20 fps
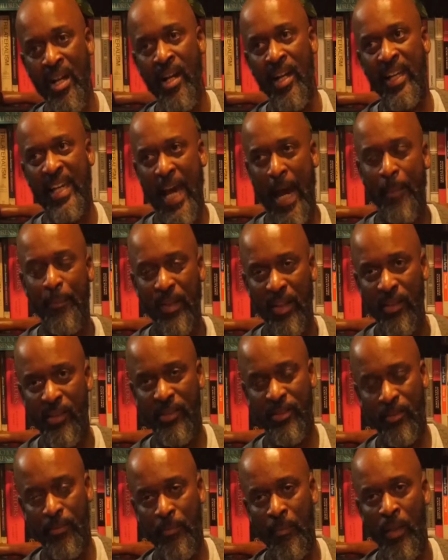
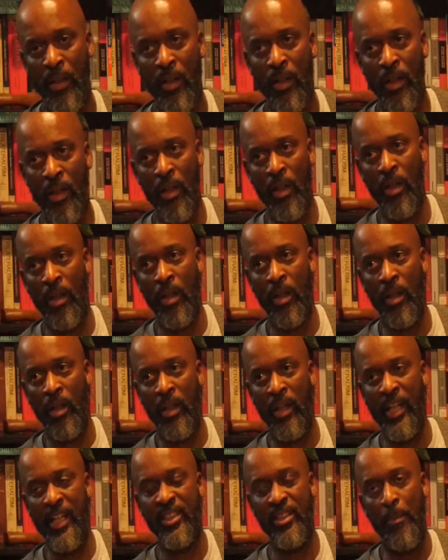capitalism
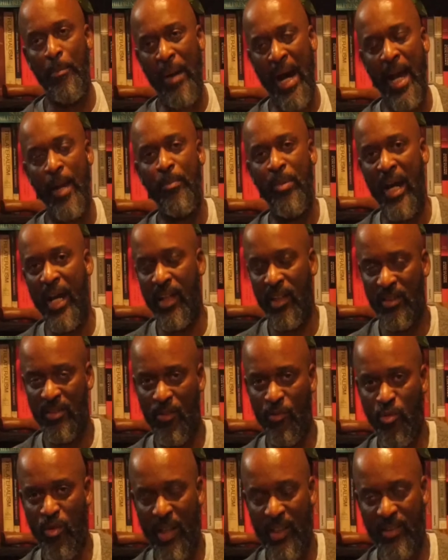is a byproduct
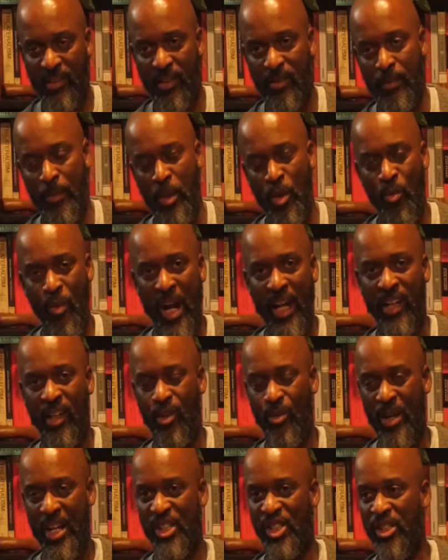of racism and white
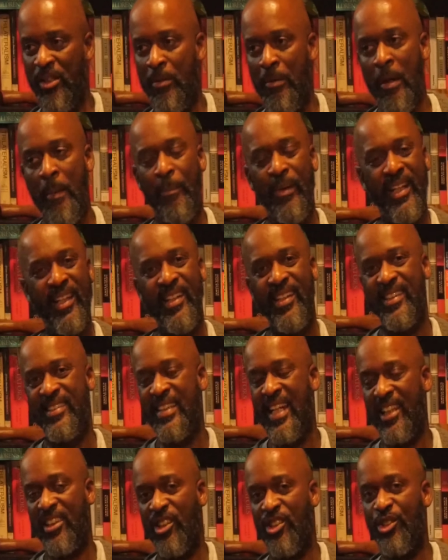aggression, but it is
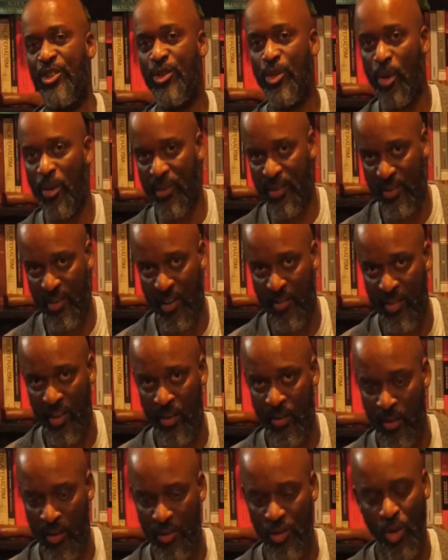not the source of it.
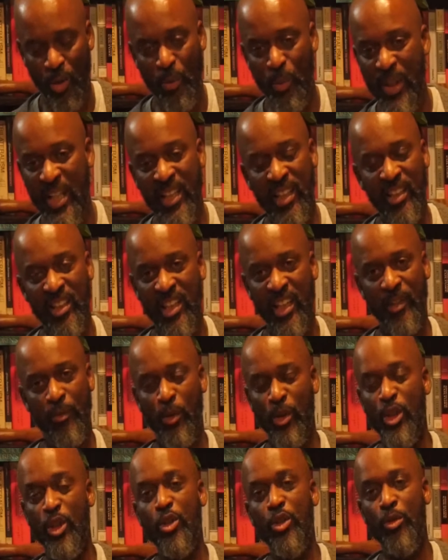So we can get
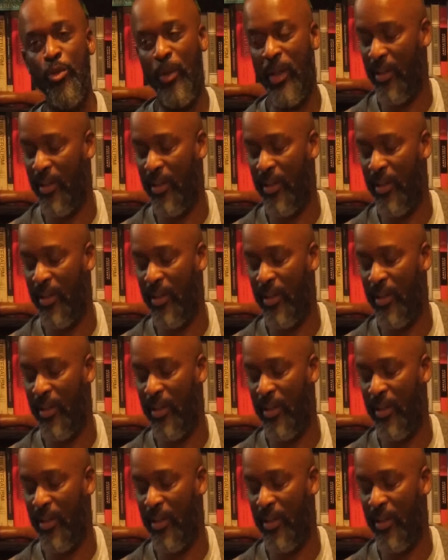you,